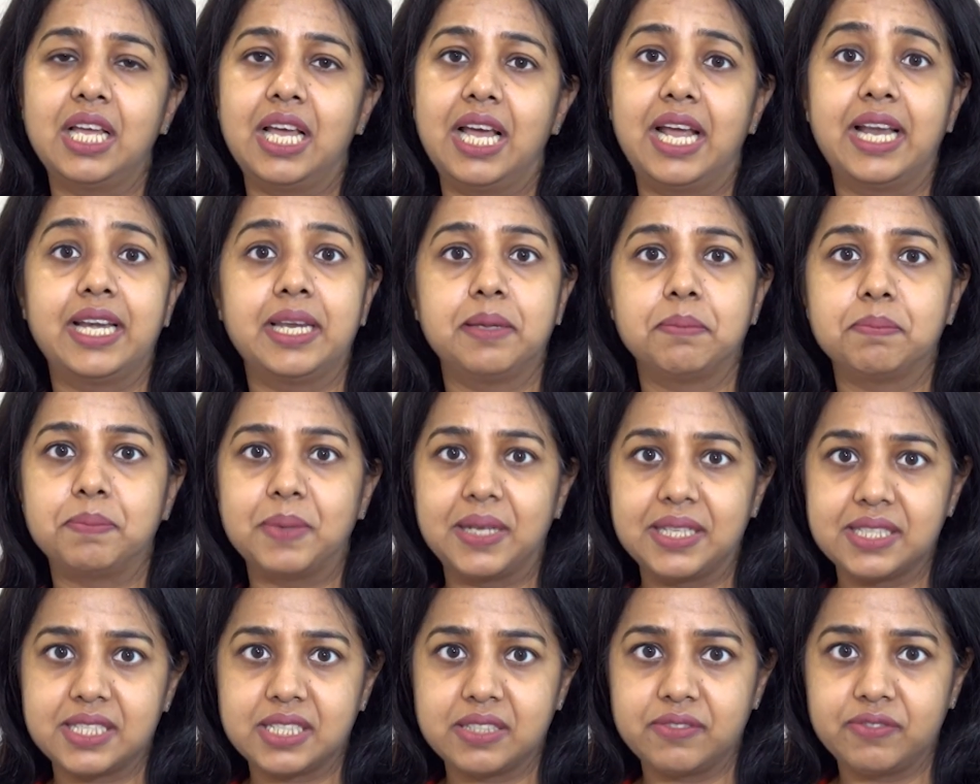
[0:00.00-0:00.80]
and
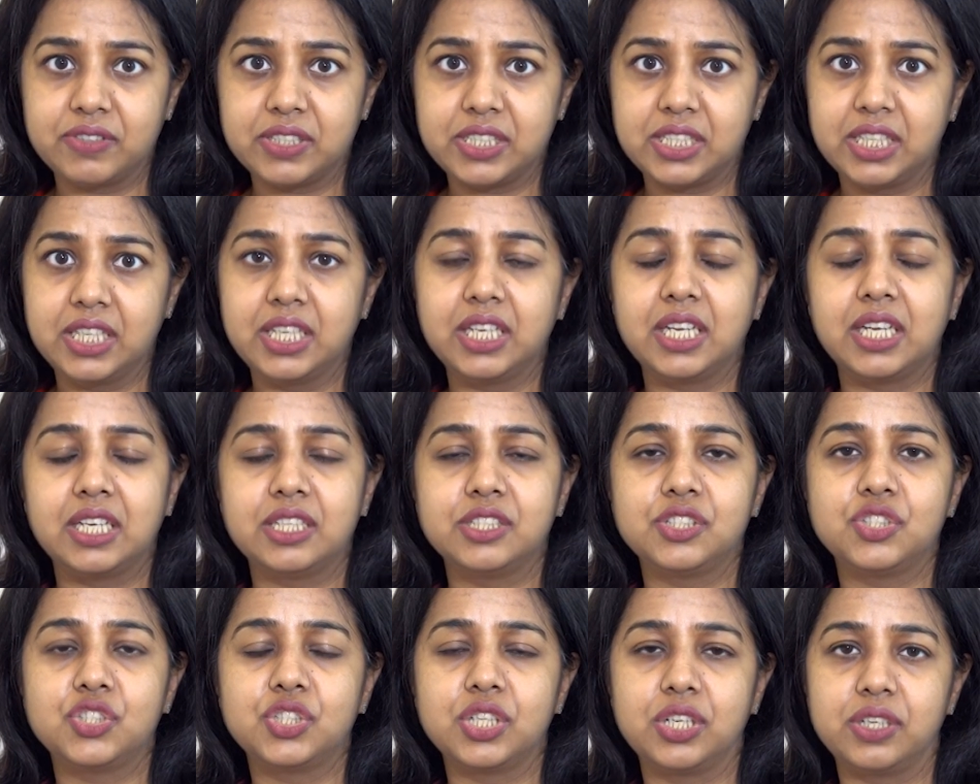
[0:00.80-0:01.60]
impulsivity
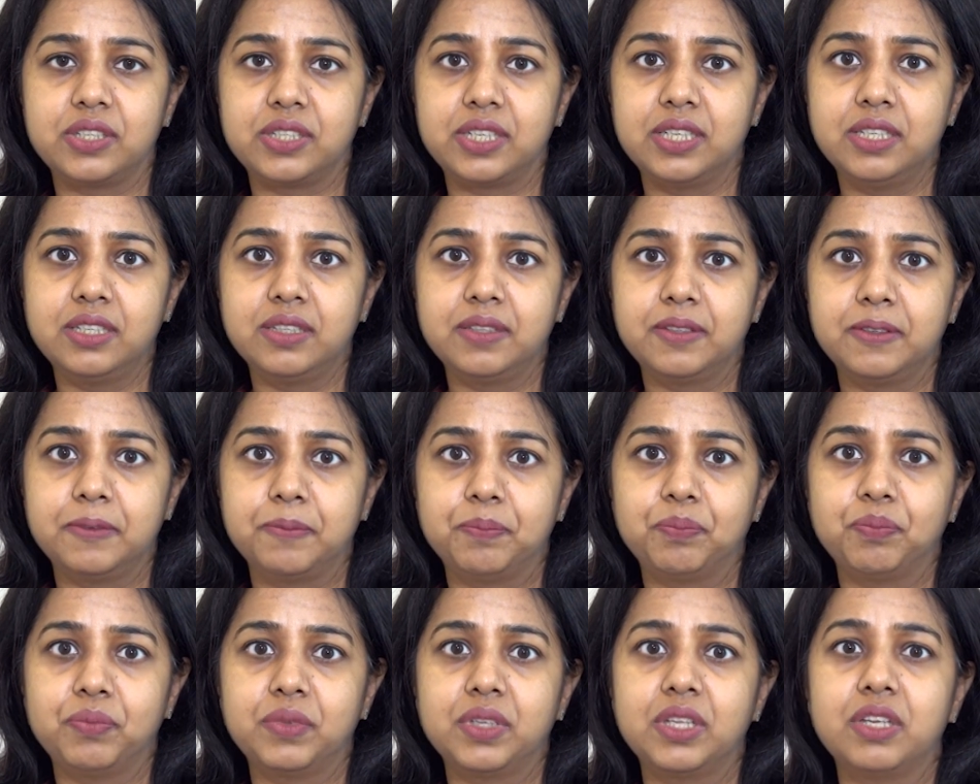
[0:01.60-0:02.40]
in children
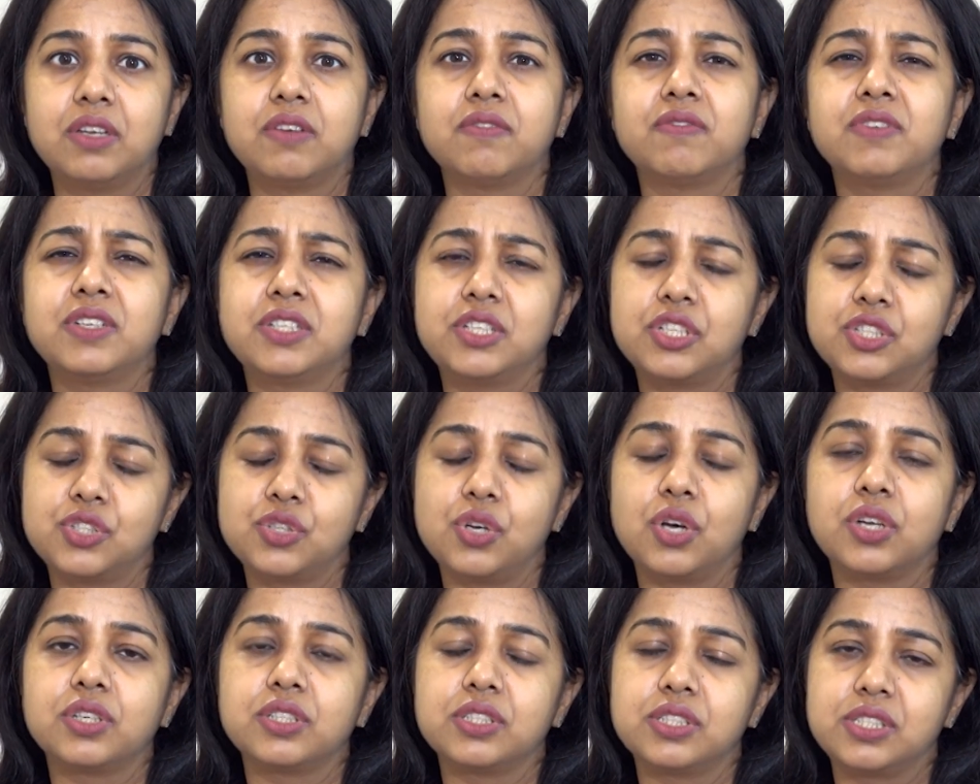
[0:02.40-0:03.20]
with
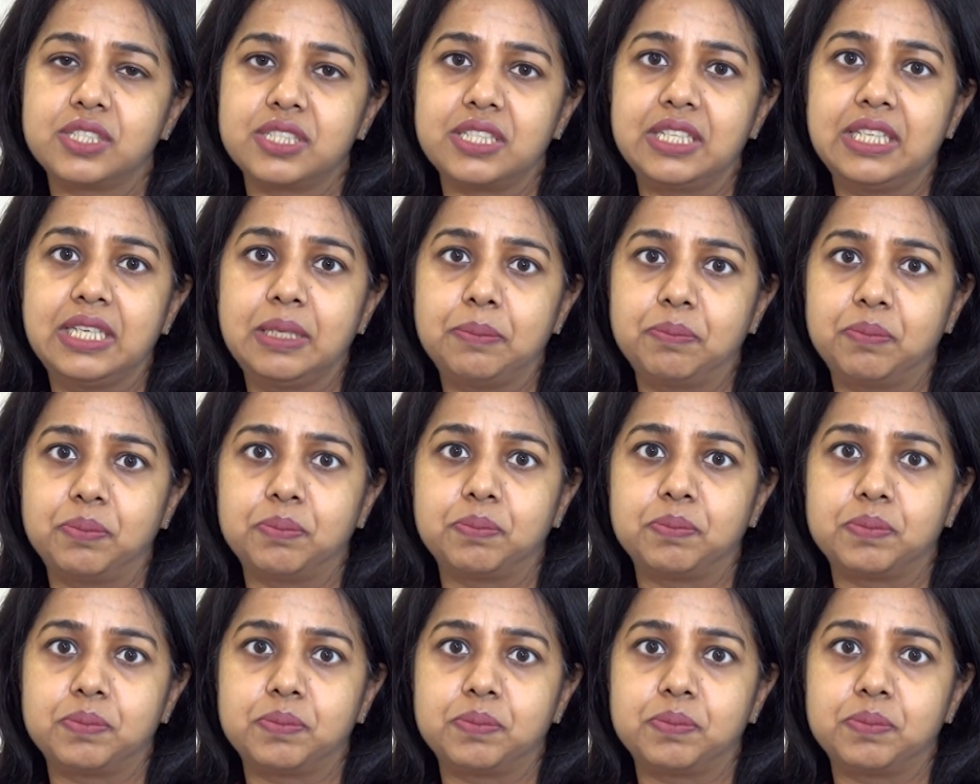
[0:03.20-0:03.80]
disordered sleep.